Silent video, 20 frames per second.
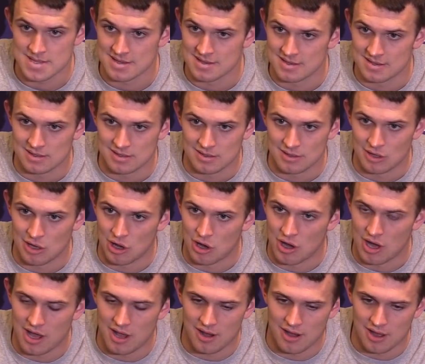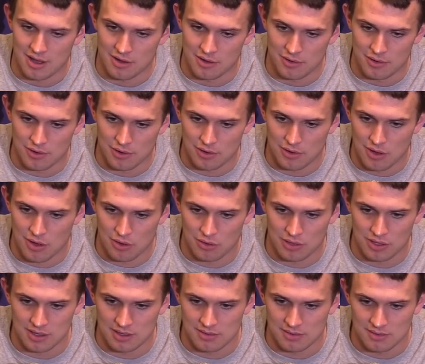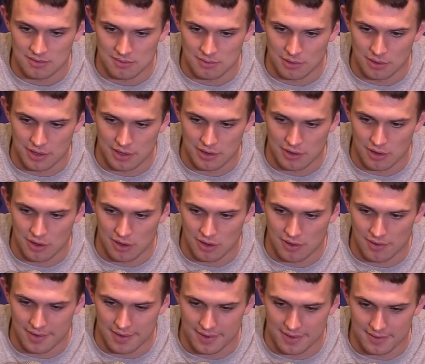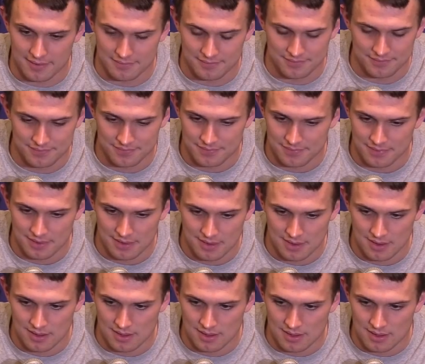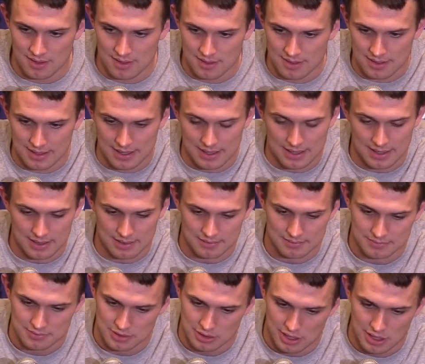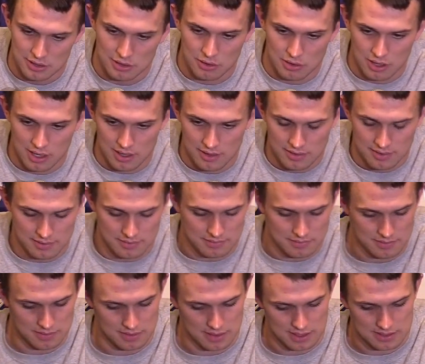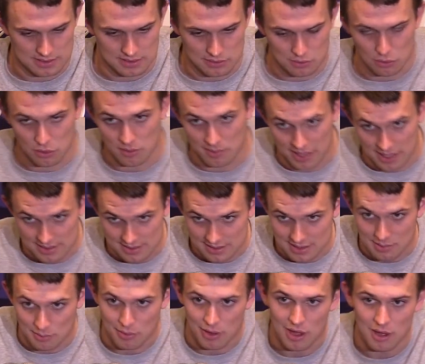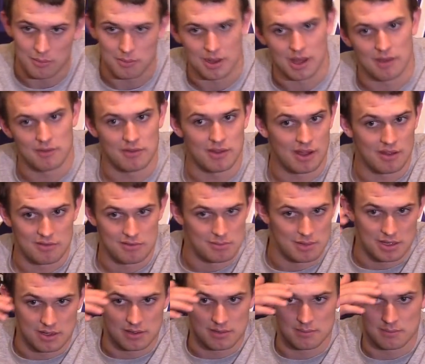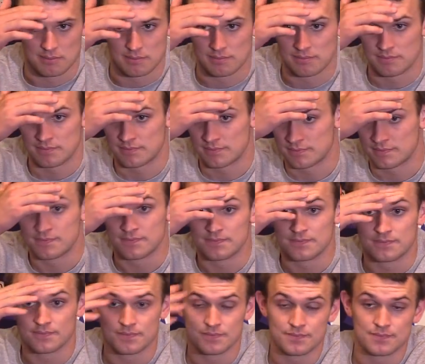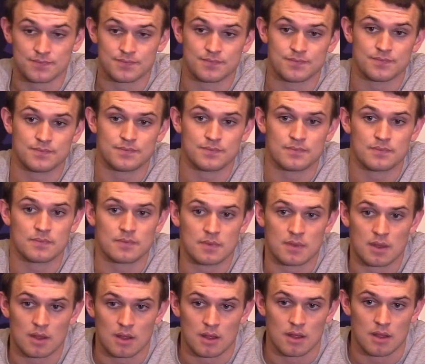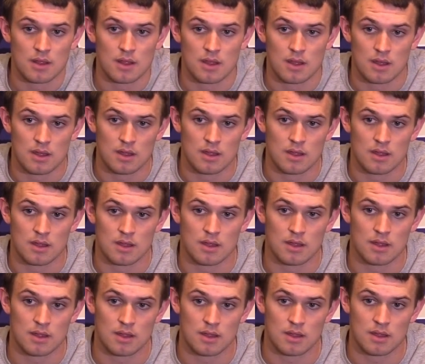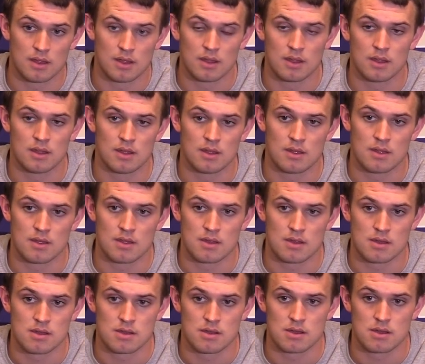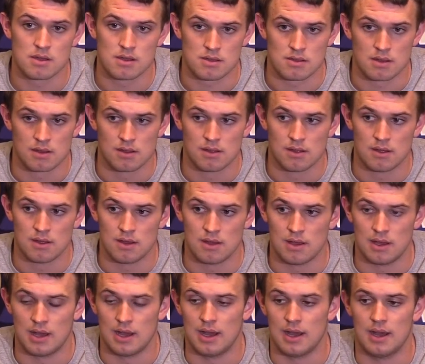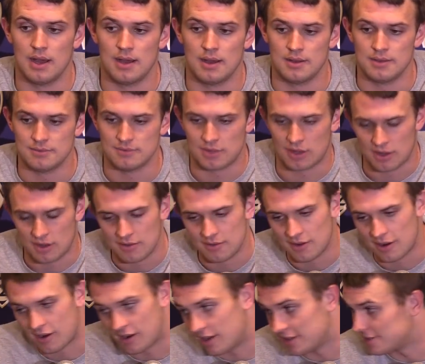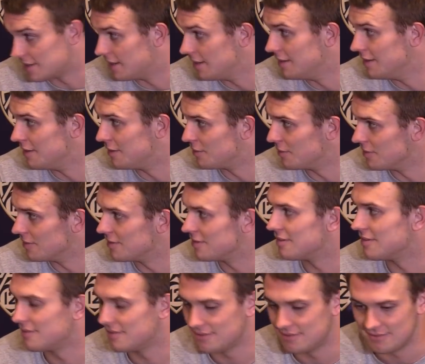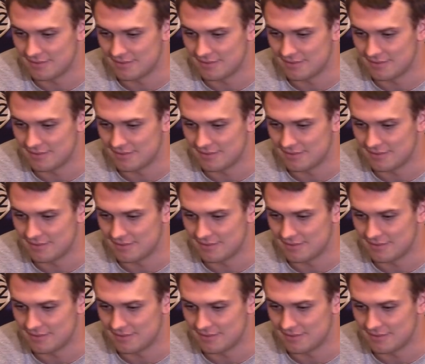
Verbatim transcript: heard anything? No, I, I don't know Cody really at all. Uh, uh, you know, I know a lot of the, the Husky quarterbacks that come around, but I've, I haven't met him. When did you find out that, or when did you realize that you became the all-time leading passer at Washington? Um, our, our SID told us,